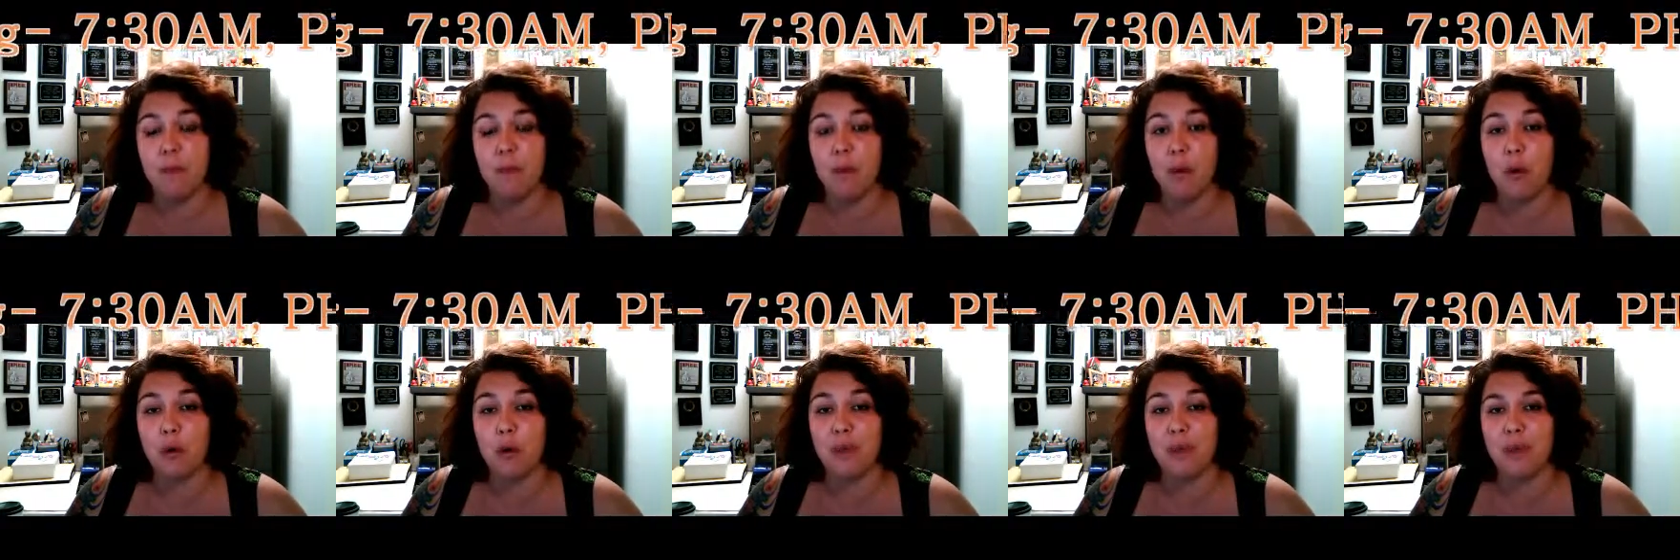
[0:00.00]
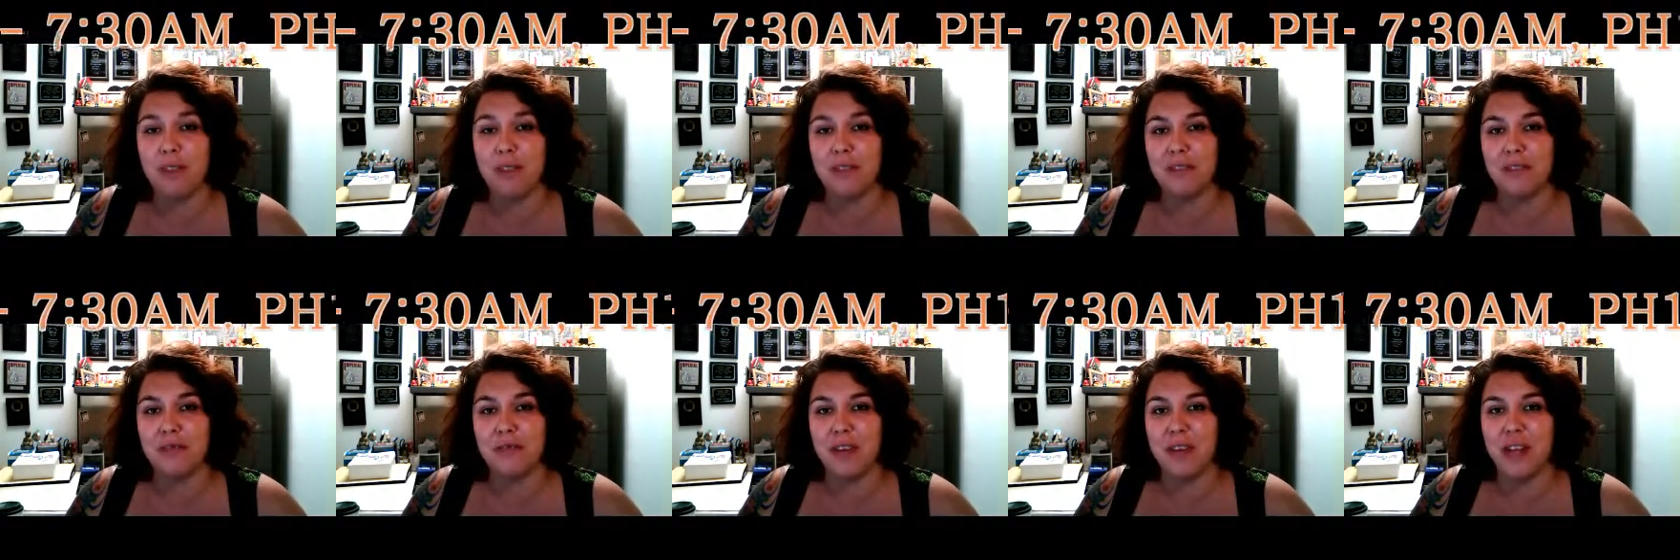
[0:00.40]
more
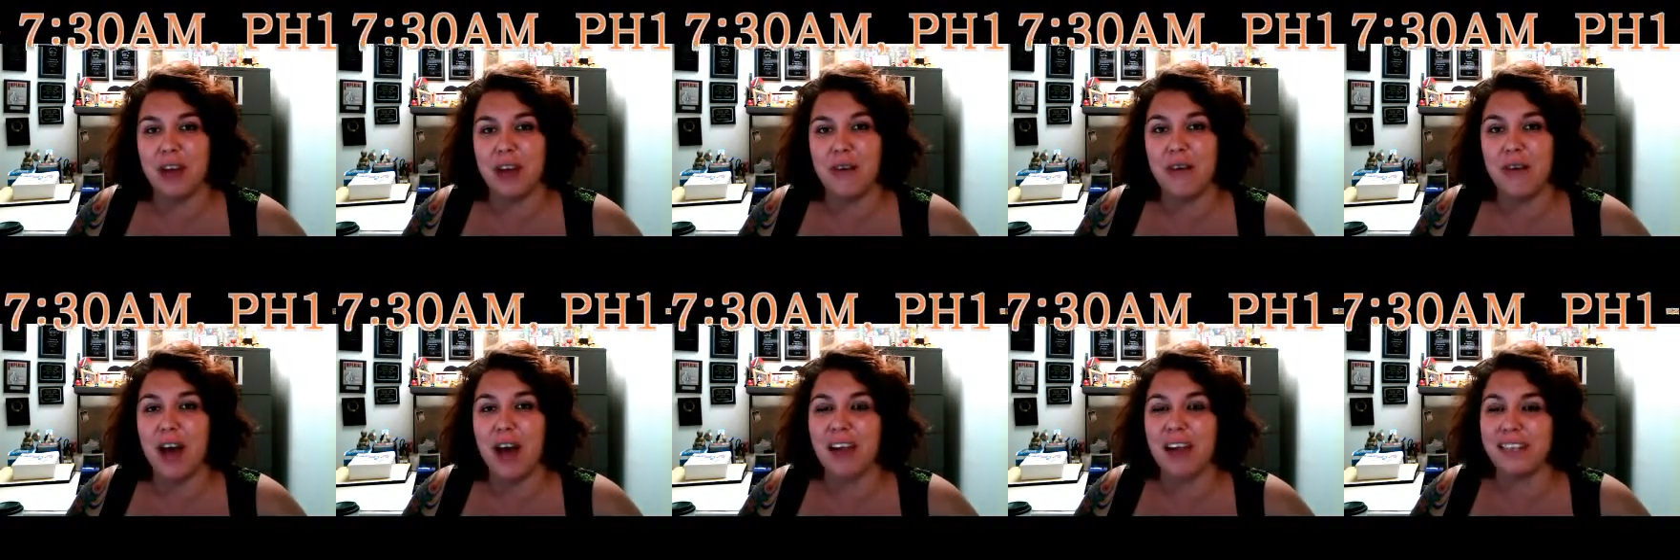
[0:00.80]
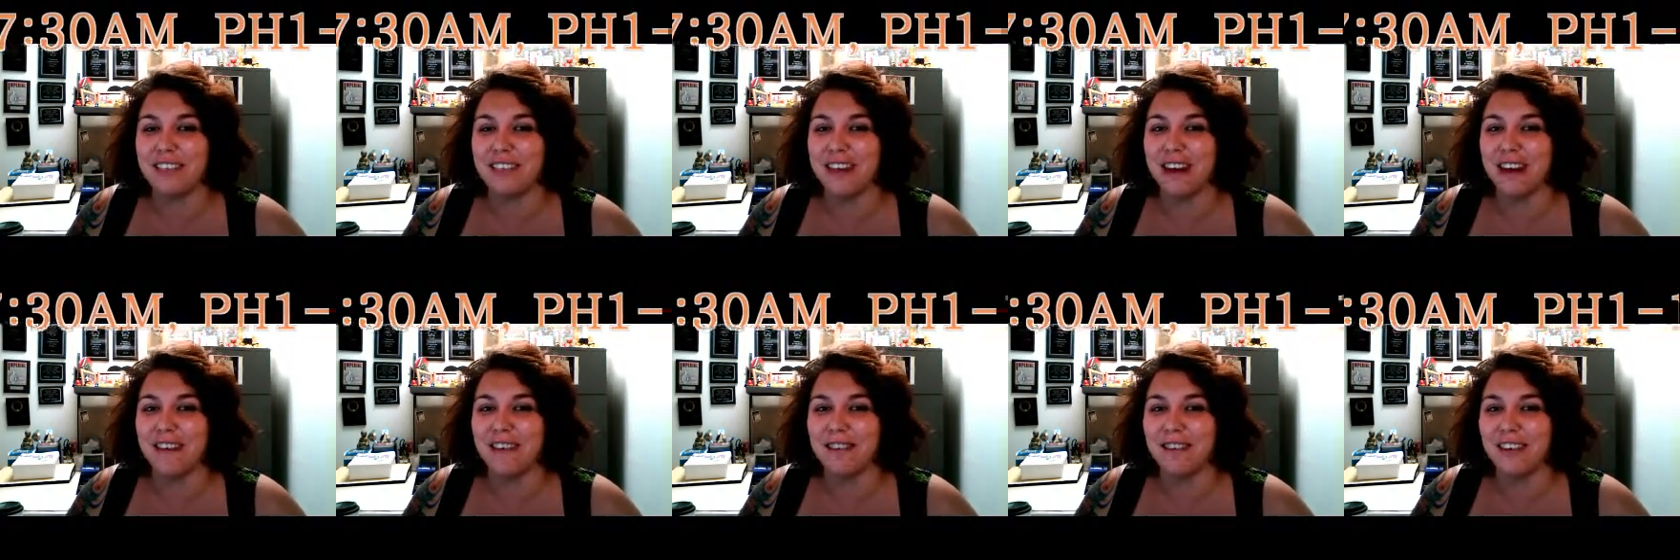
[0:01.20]
than this video
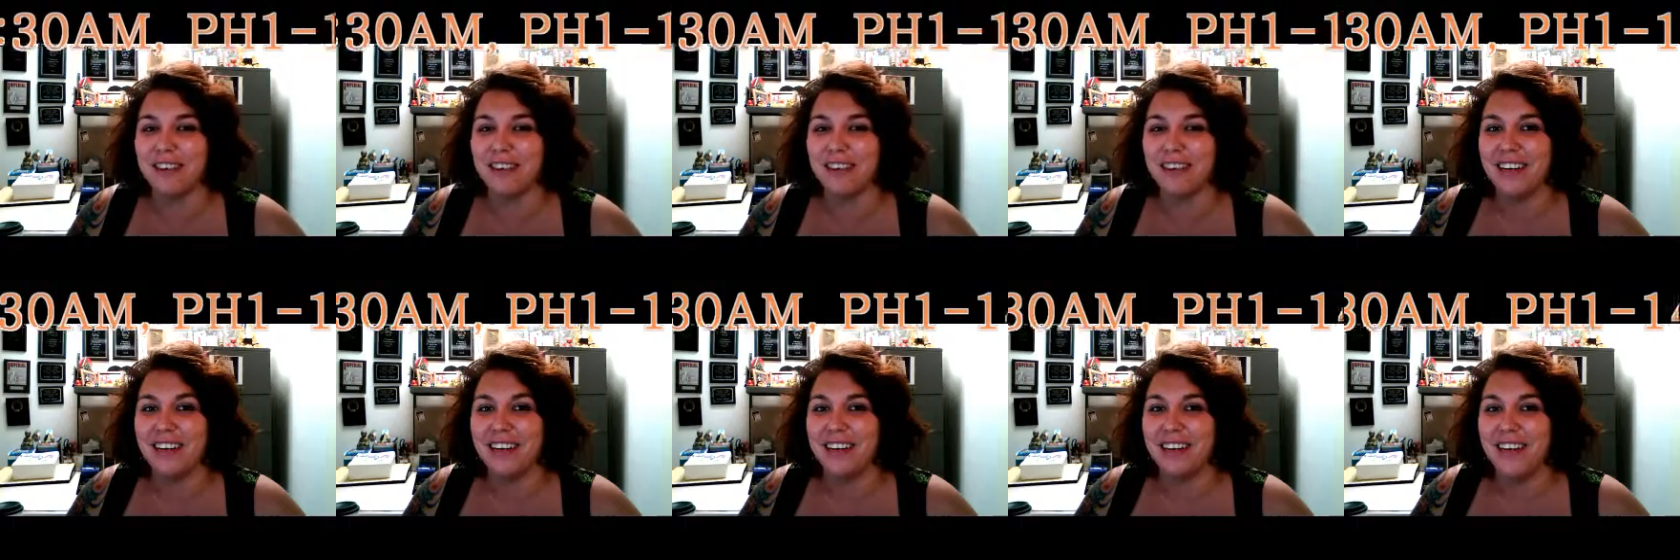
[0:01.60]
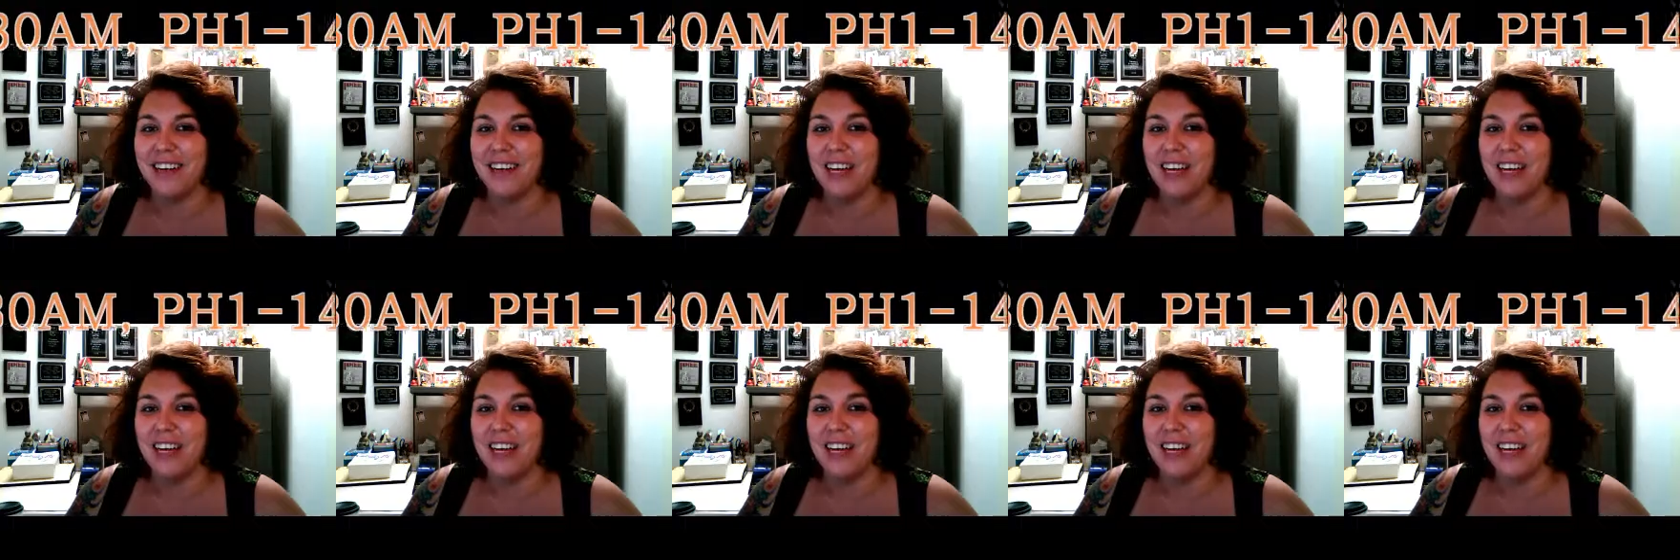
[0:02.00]
has to offer.